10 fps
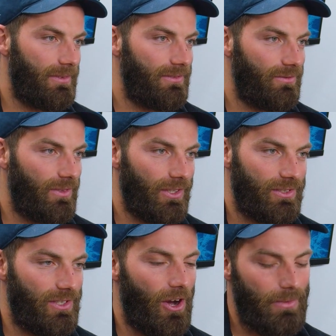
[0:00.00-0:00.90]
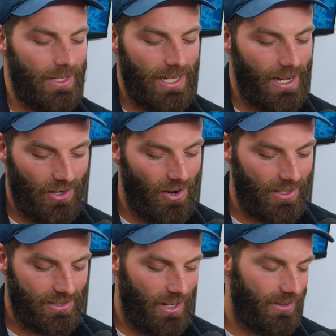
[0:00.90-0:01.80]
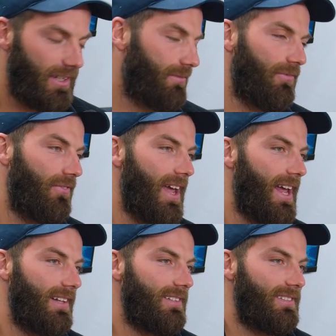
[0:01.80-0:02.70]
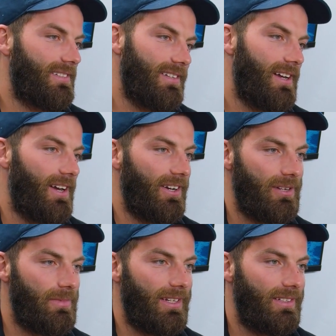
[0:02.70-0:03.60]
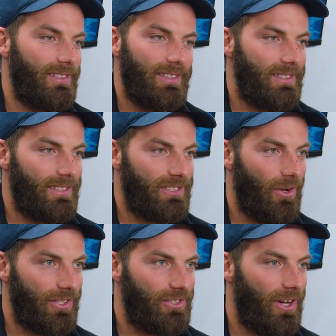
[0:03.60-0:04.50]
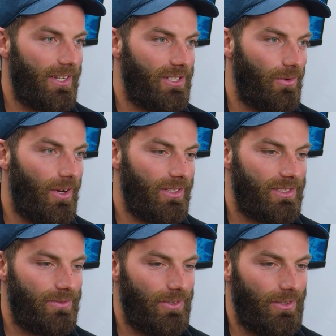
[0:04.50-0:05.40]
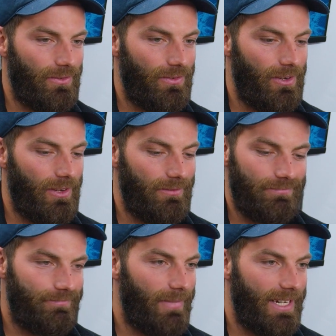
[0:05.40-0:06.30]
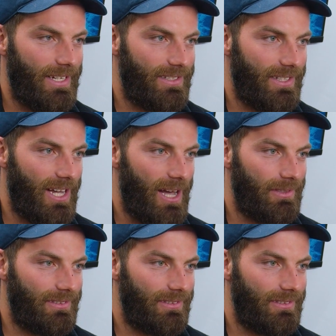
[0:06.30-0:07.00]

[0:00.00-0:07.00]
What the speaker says: and we've got so many young guys that I think fans are going to be so excited to watch for many years to come.